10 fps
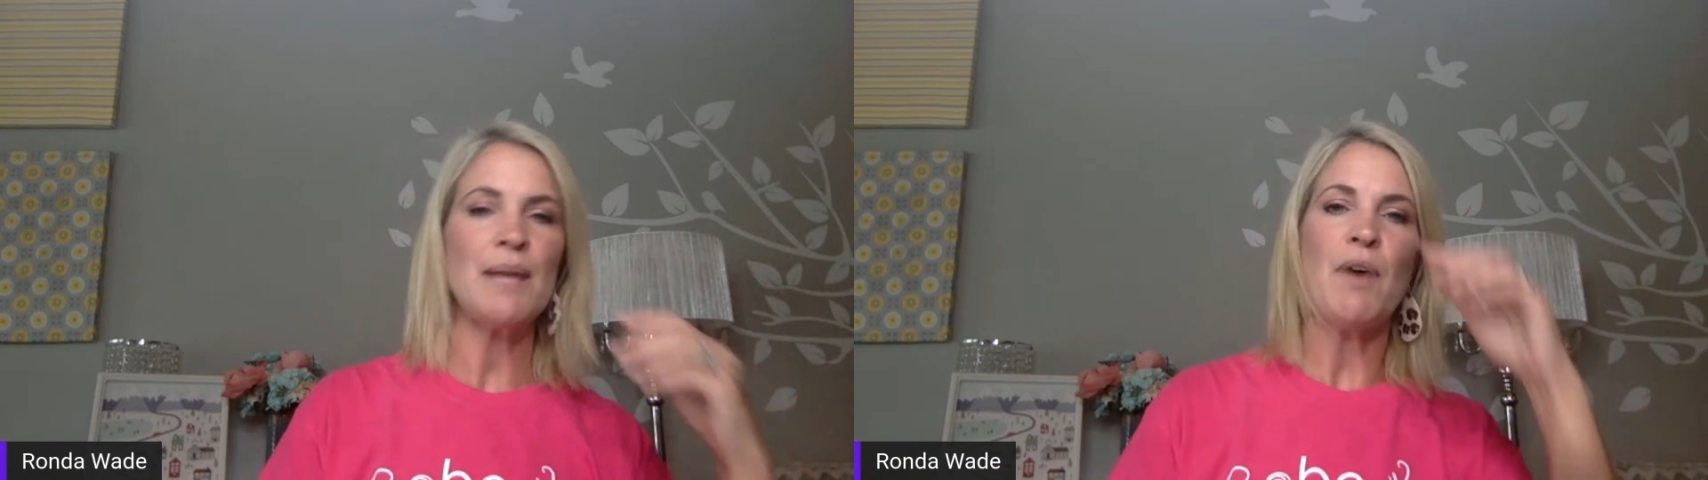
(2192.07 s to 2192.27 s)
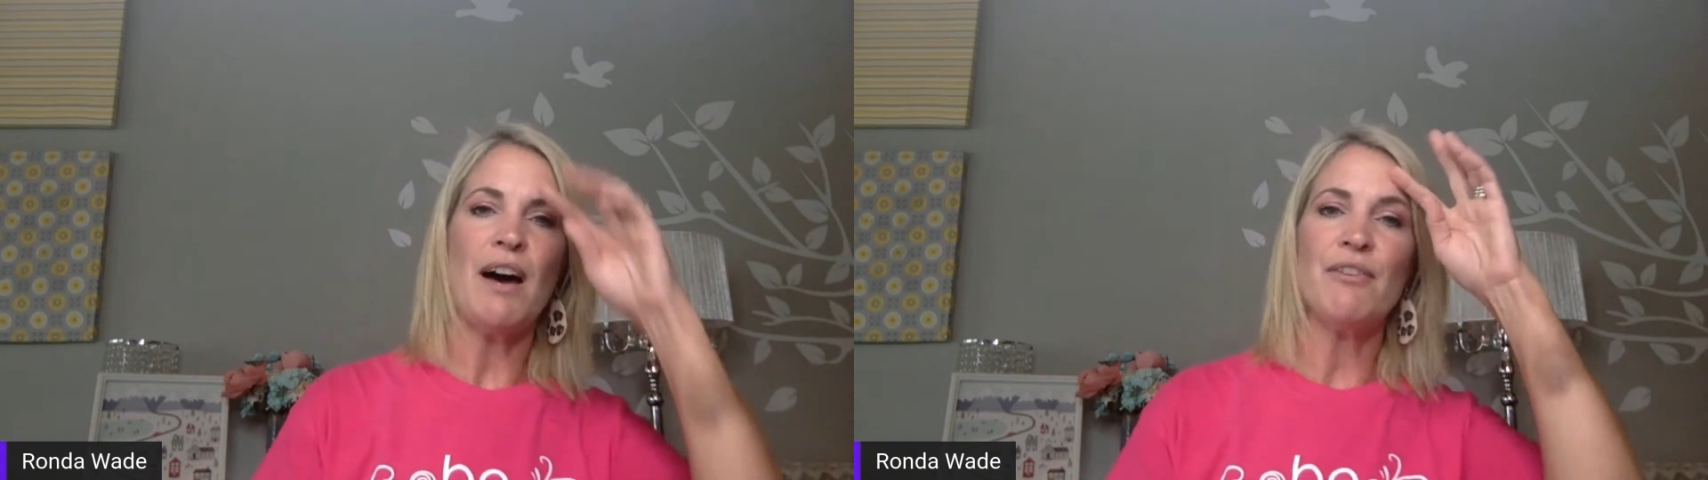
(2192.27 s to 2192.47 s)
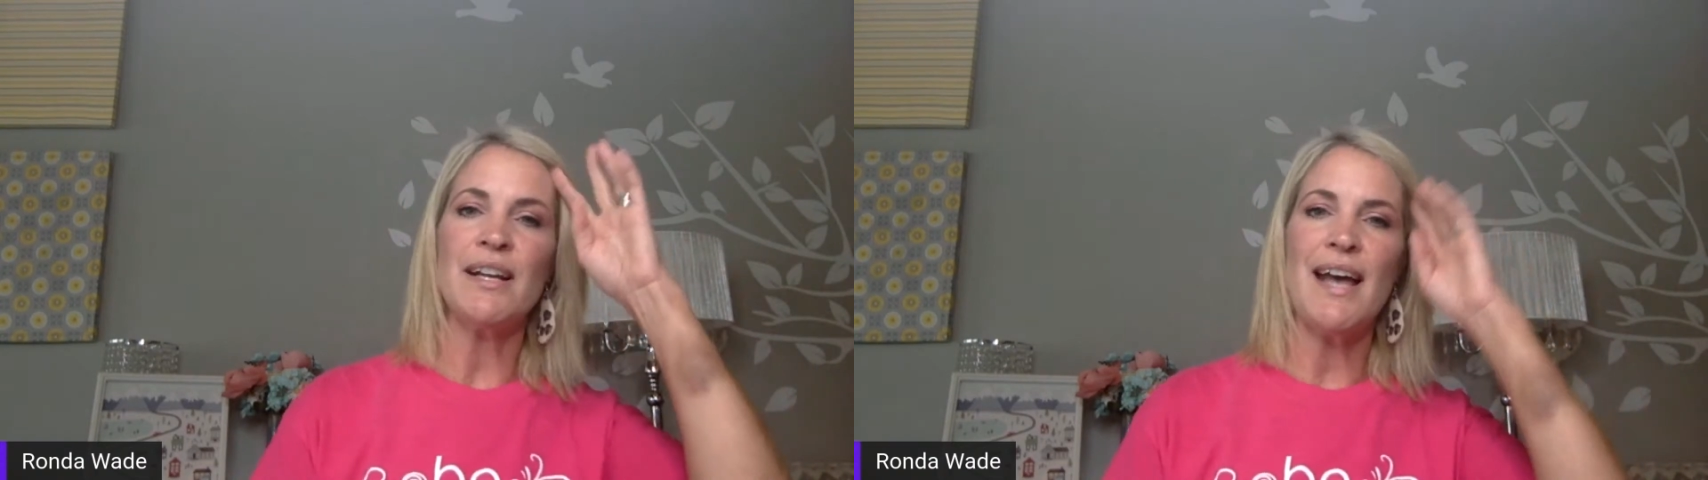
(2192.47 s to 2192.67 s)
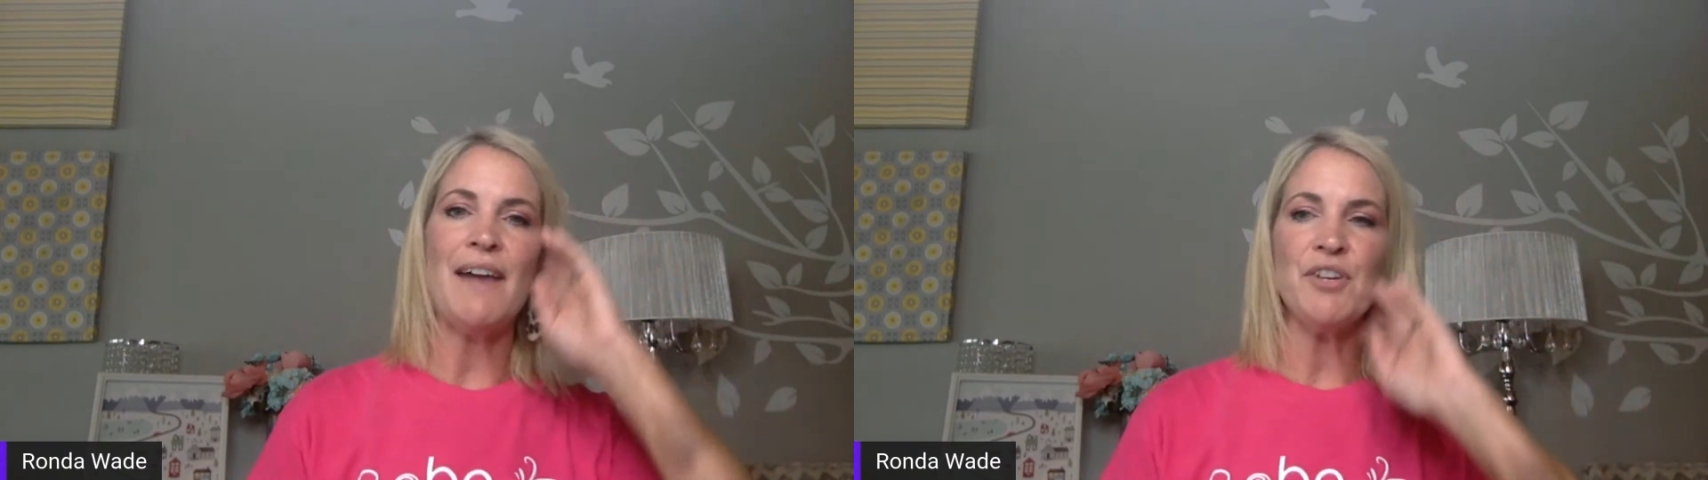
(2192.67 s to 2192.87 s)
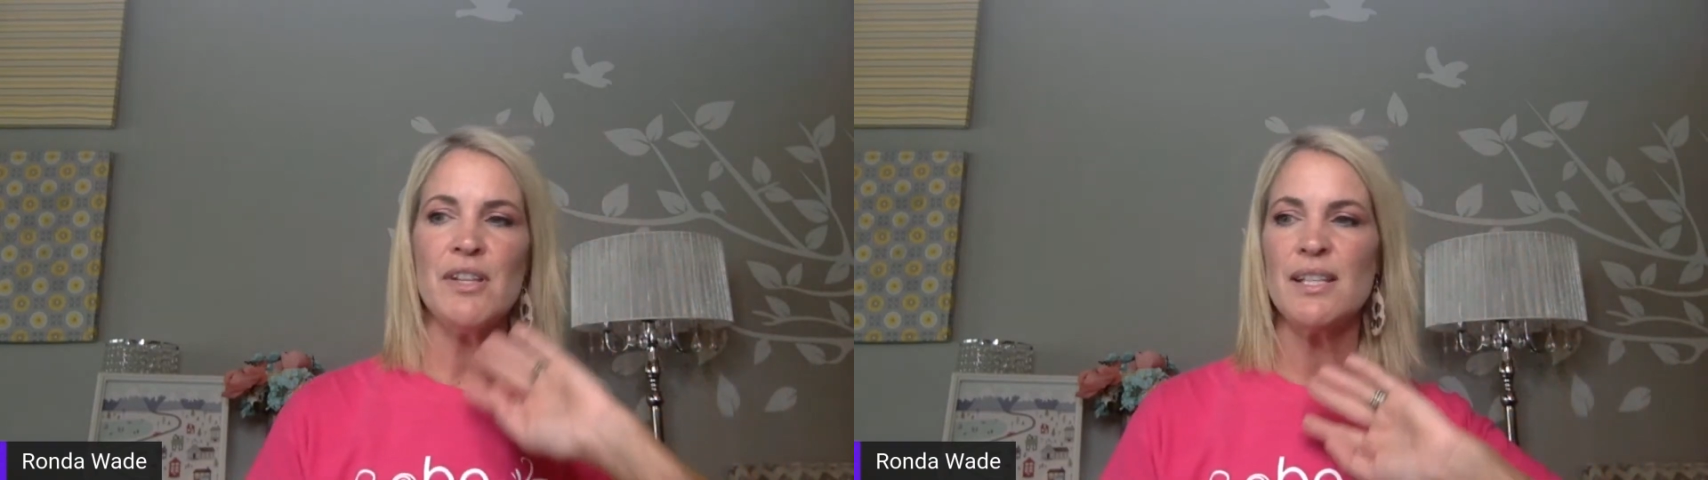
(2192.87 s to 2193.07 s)
I'm offering
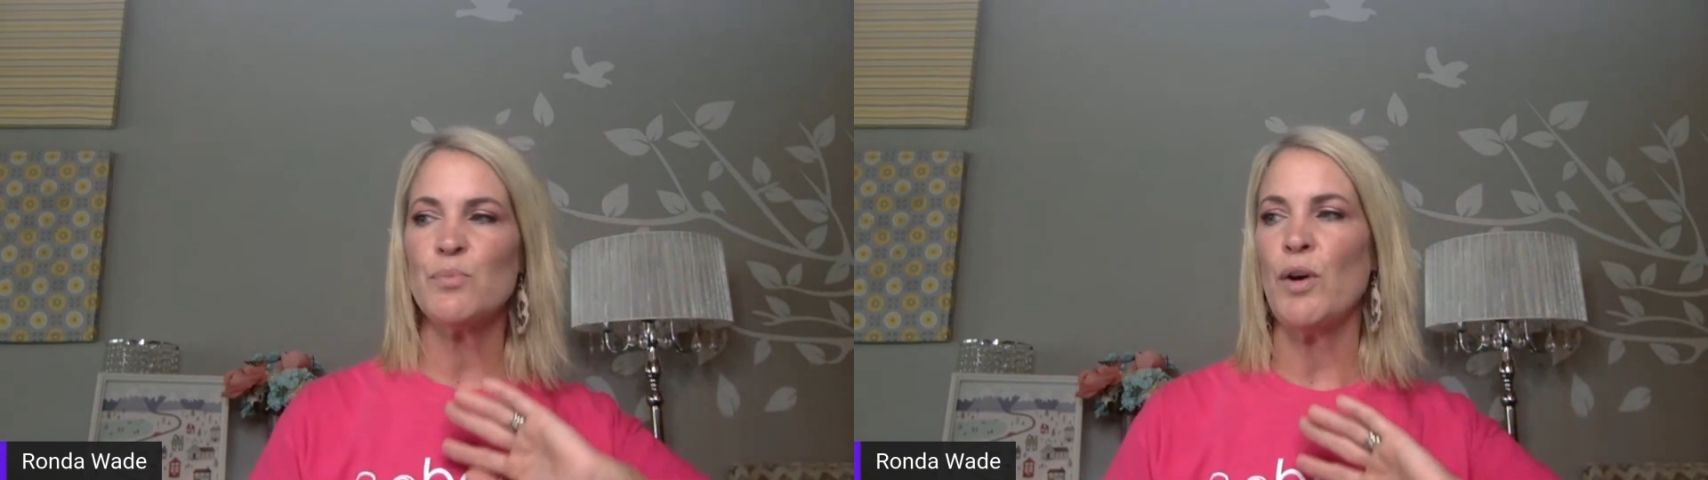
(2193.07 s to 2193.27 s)
after this